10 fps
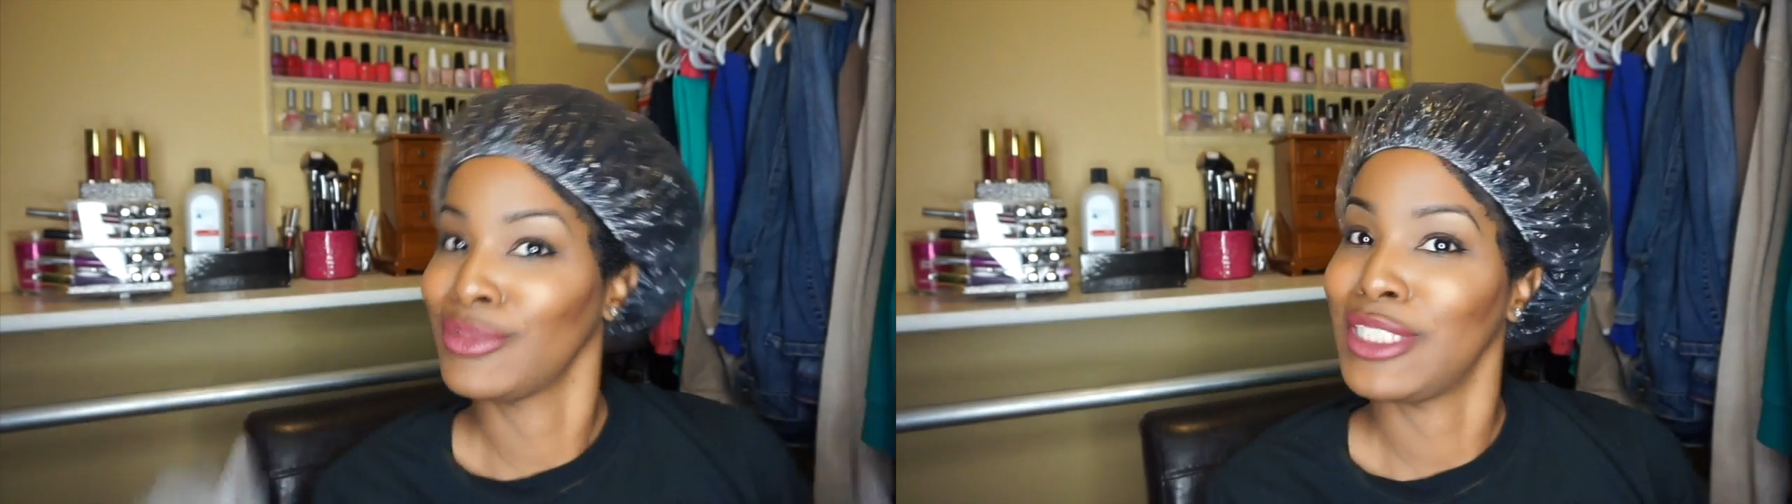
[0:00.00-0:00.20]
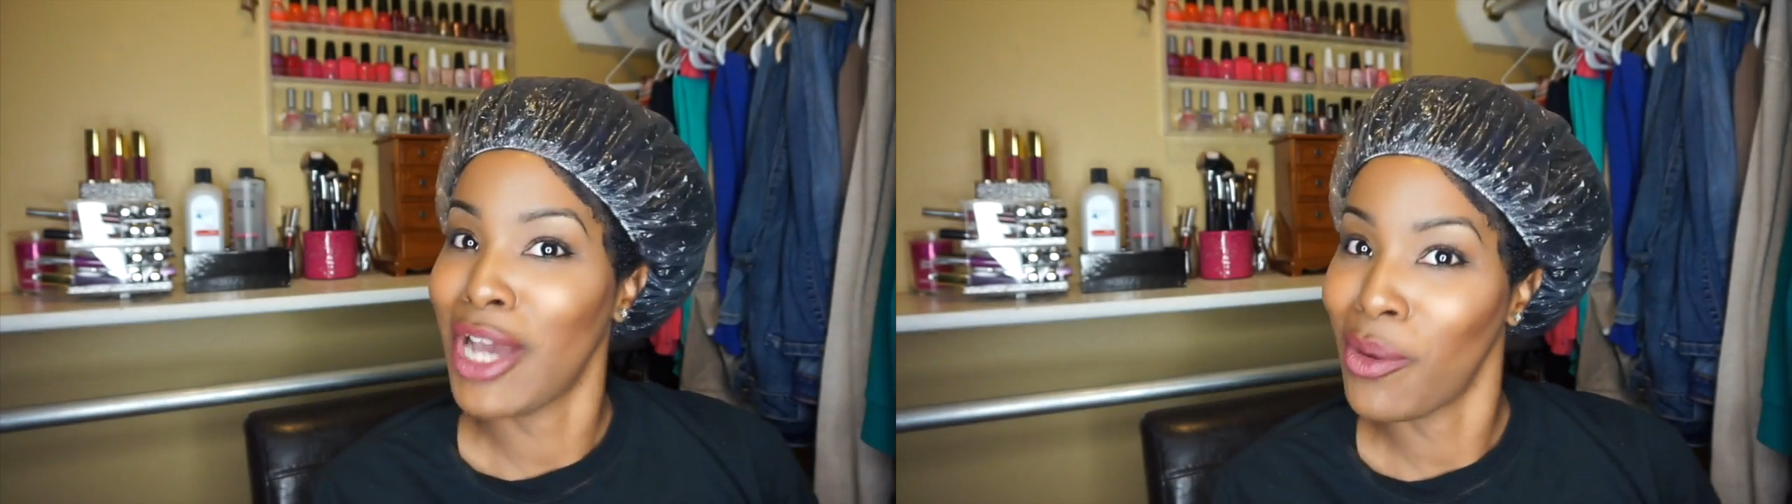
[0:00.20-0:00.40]

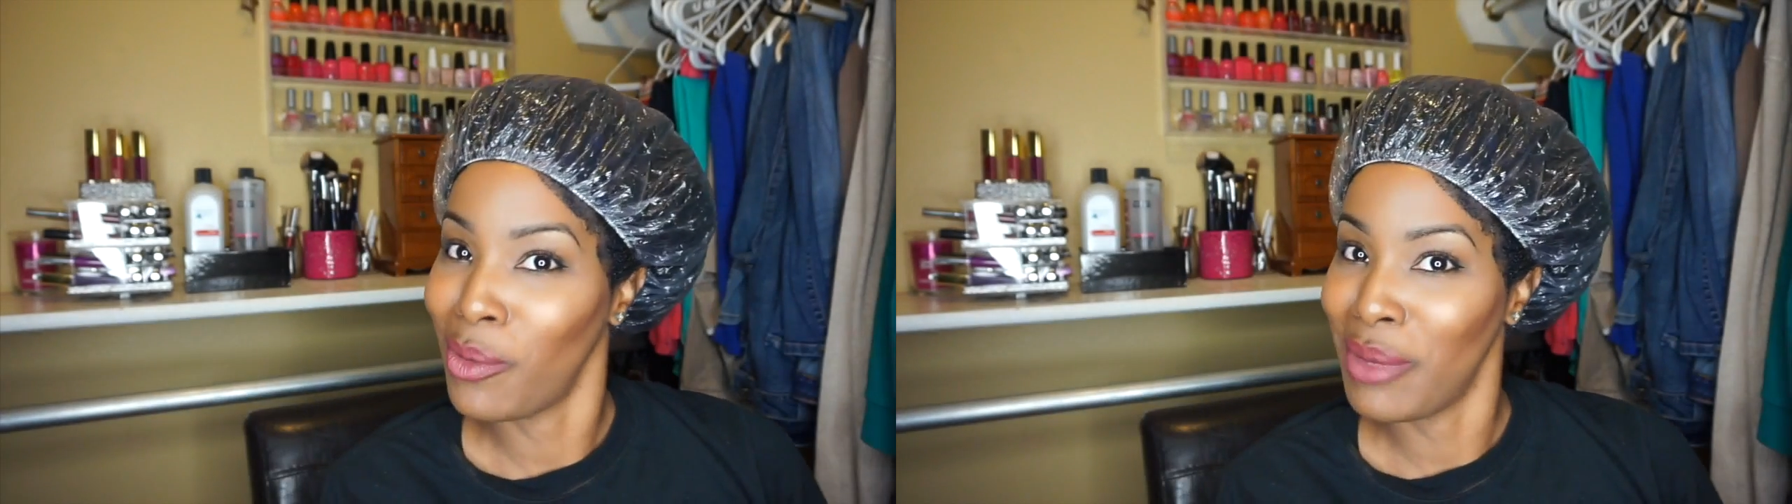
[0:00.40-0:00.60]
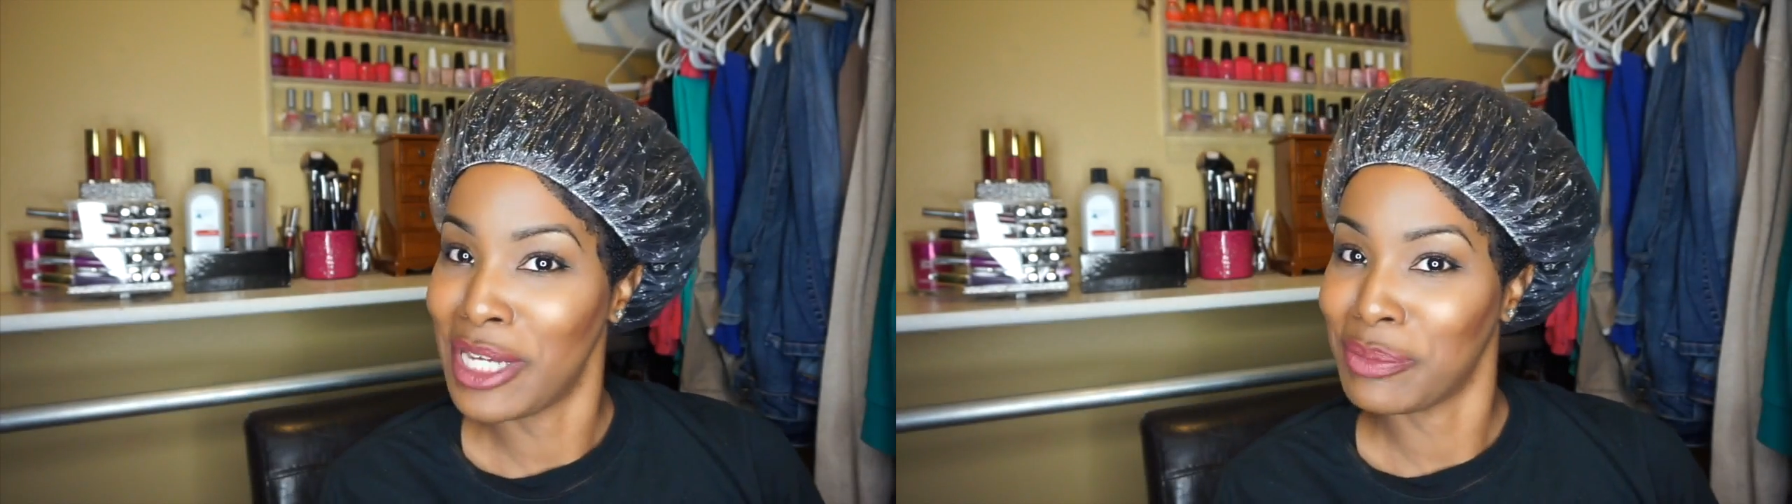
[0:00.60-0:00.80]
Y'all
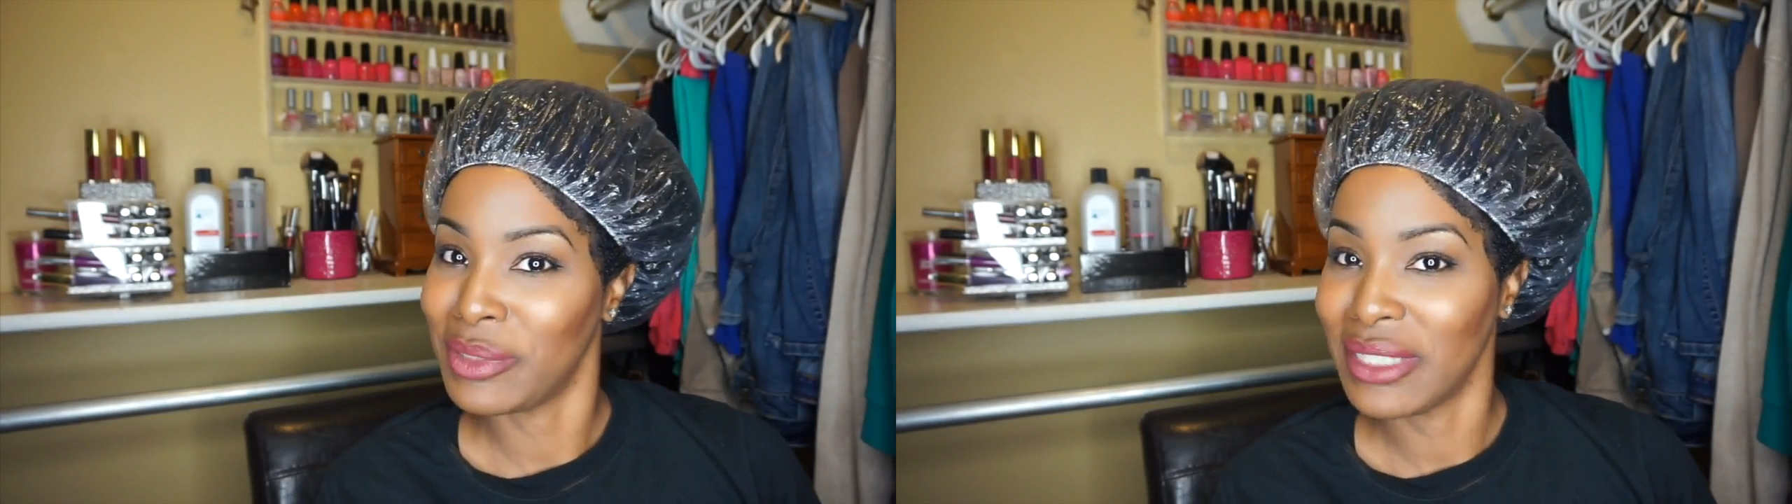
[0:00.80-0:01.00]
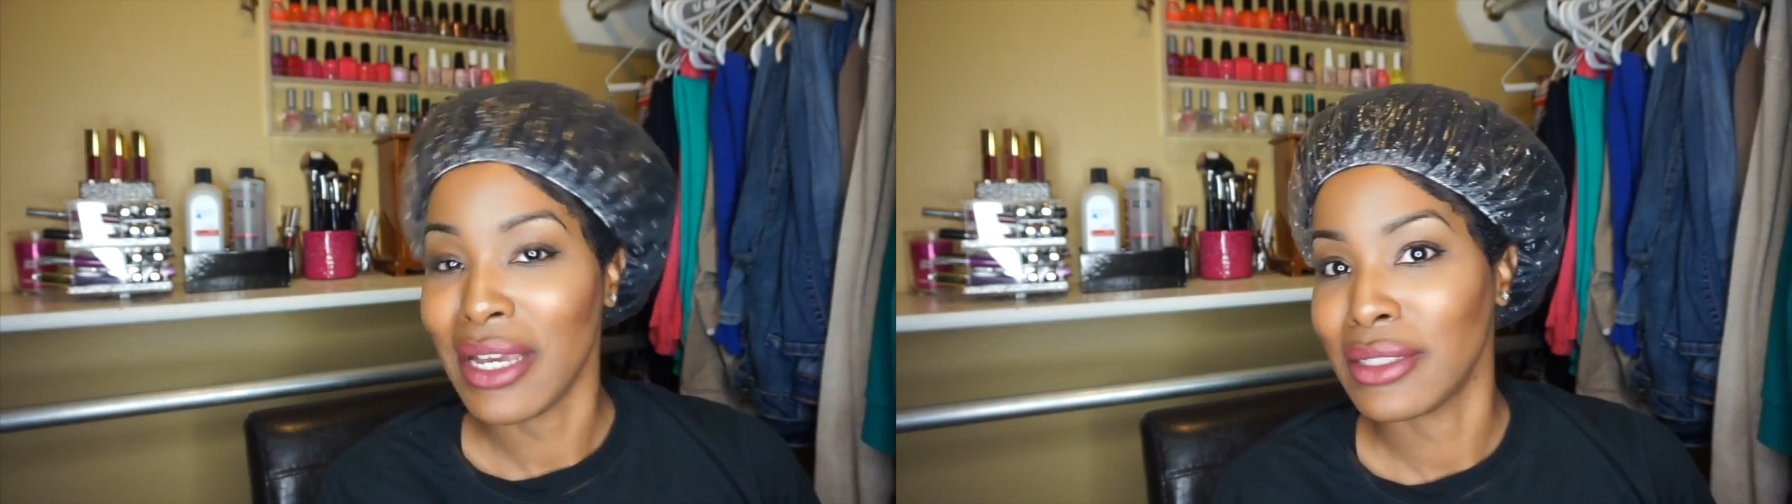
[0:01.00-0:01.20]
want mashed
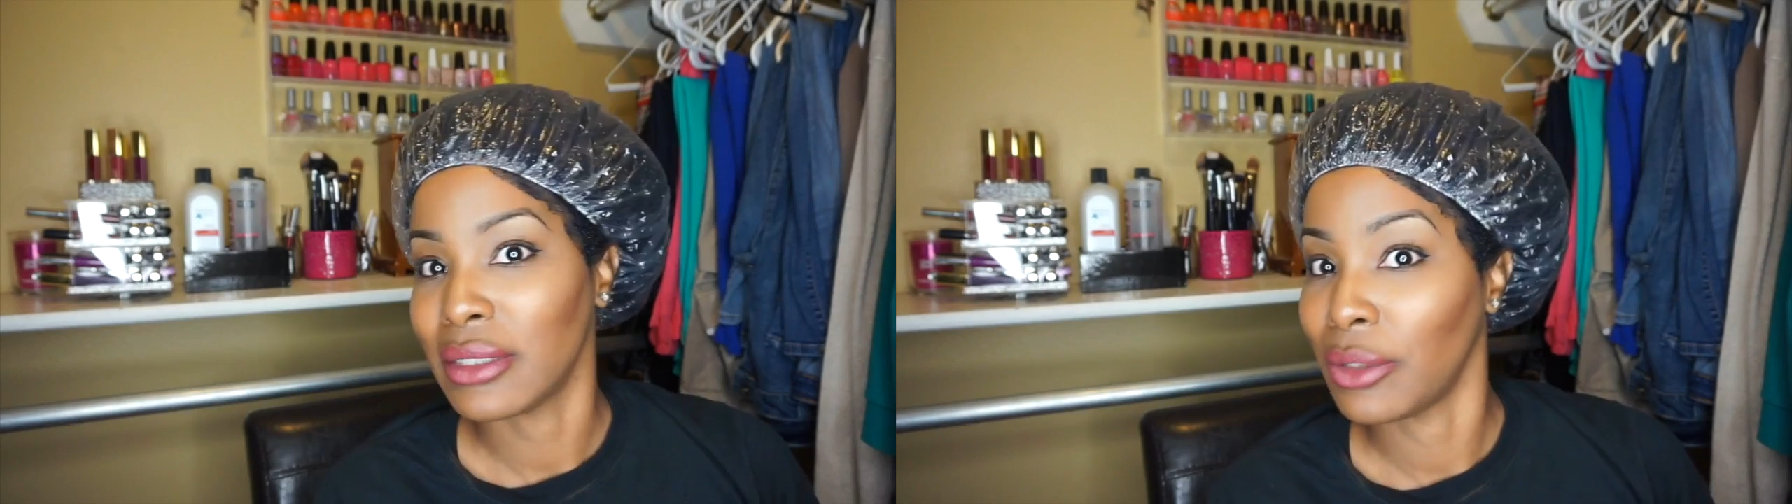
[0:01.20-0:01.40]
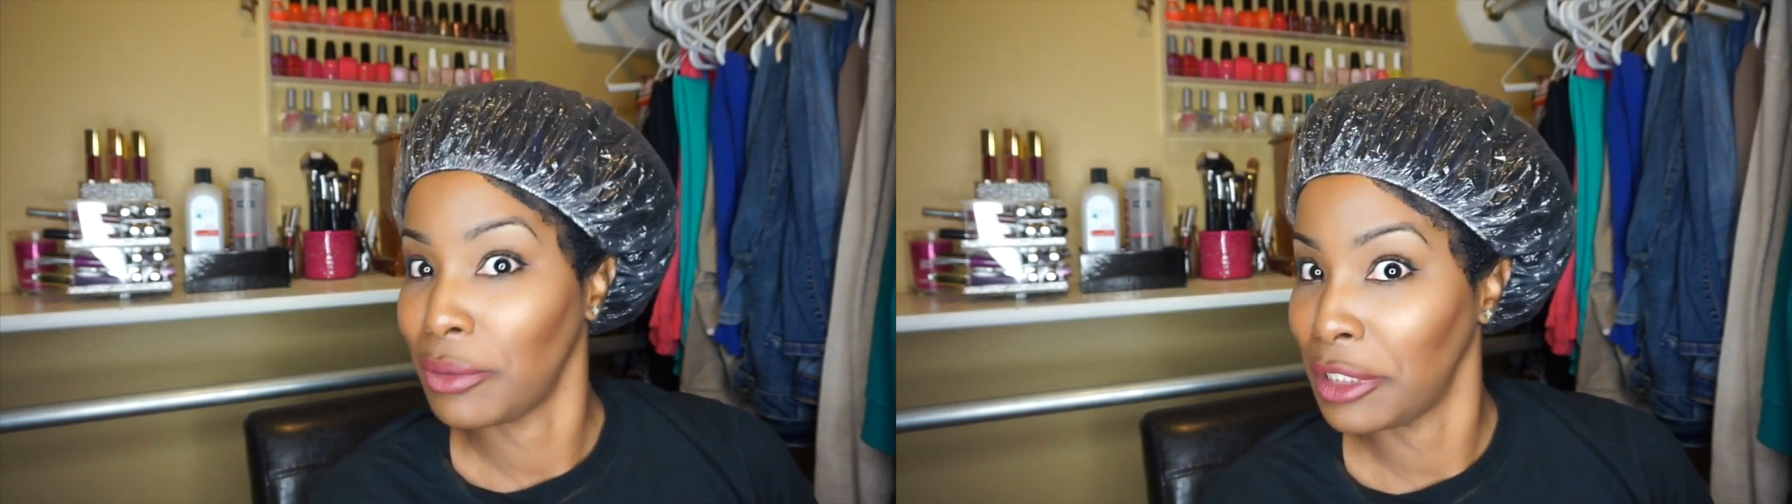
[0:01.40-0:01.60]
potatoes
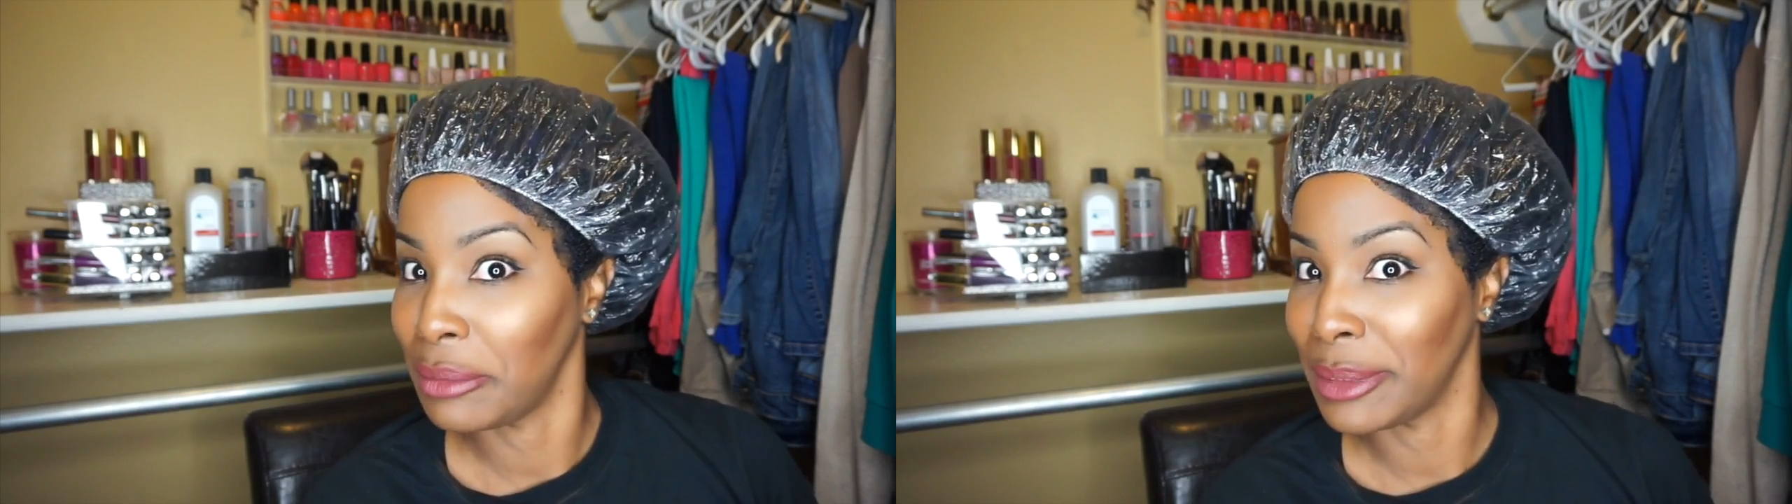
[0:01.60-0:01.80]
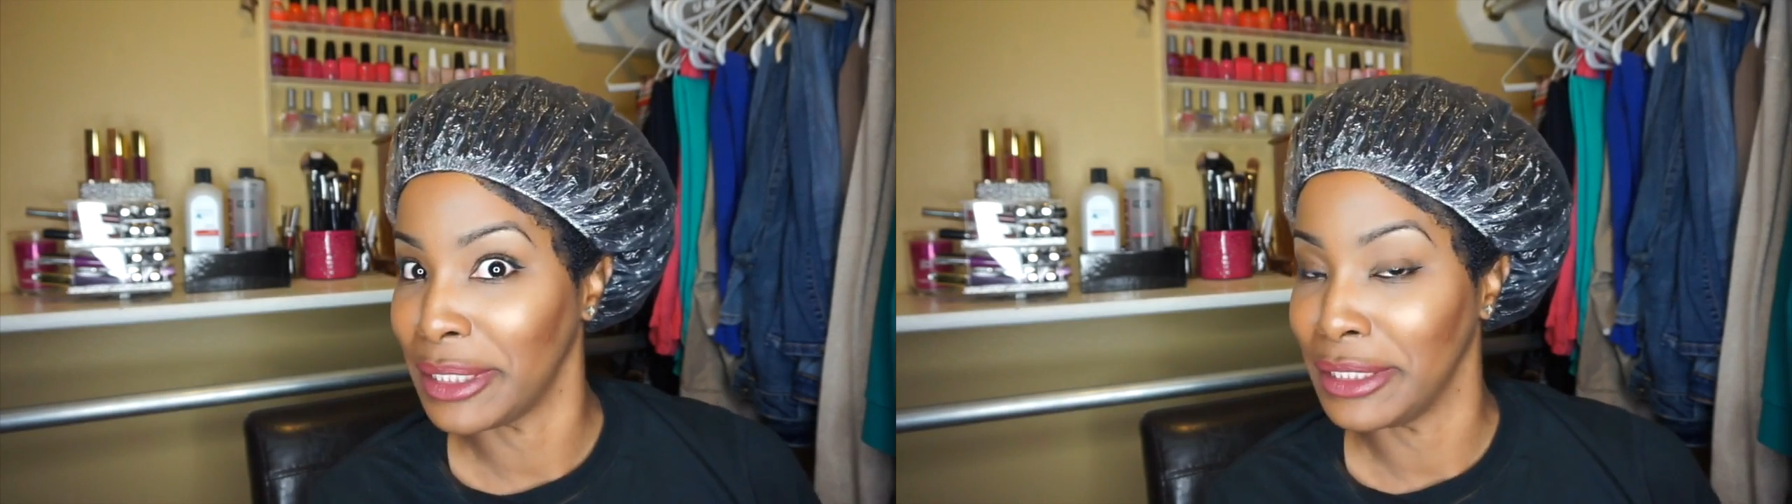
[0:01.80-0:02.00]
or
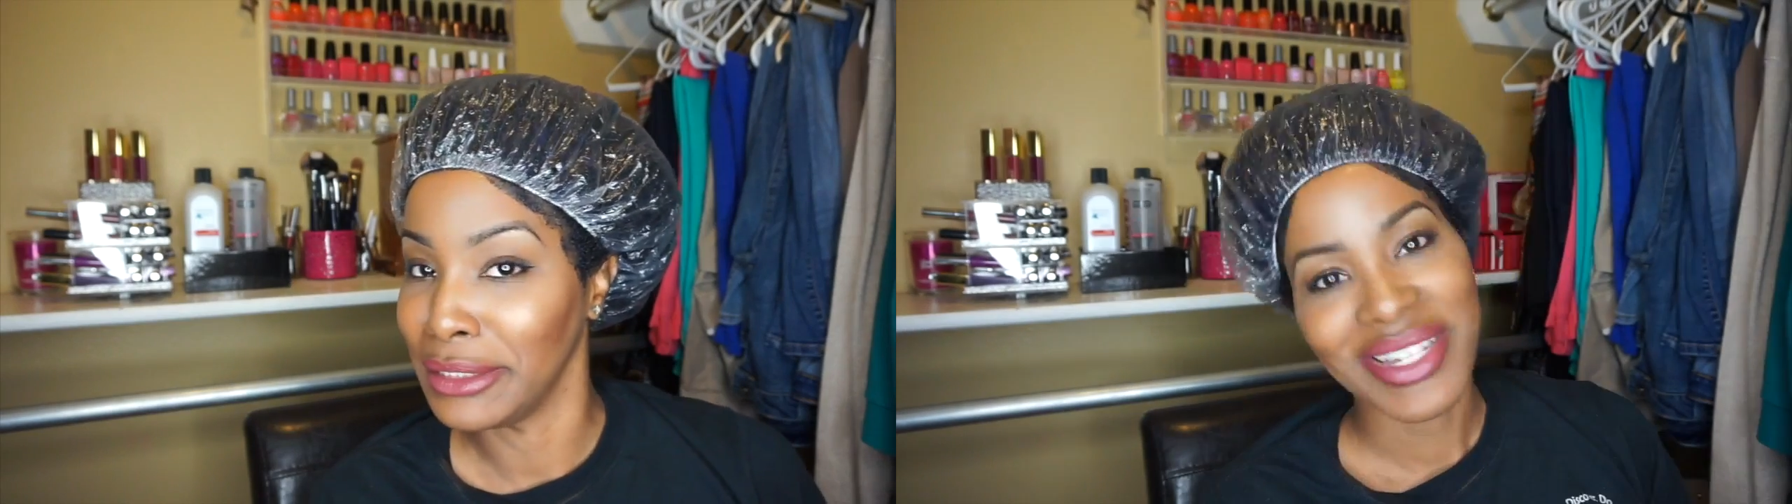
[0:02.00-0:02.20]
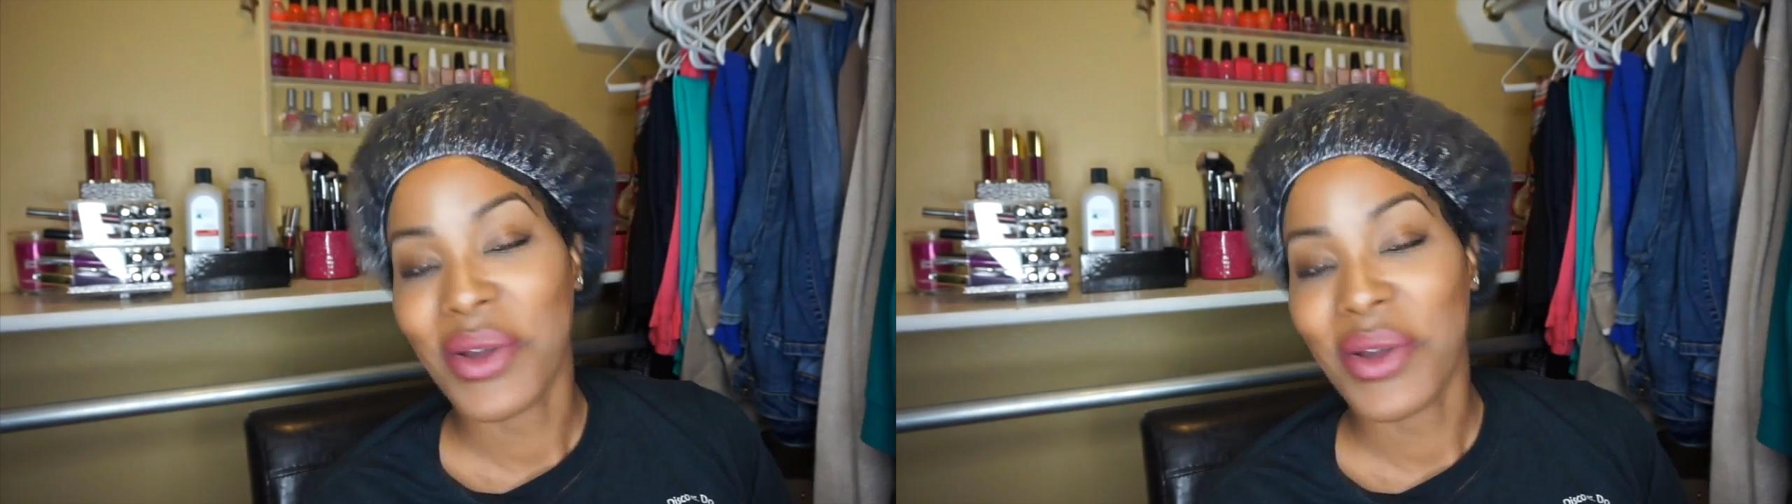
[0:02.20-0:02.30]
green beans?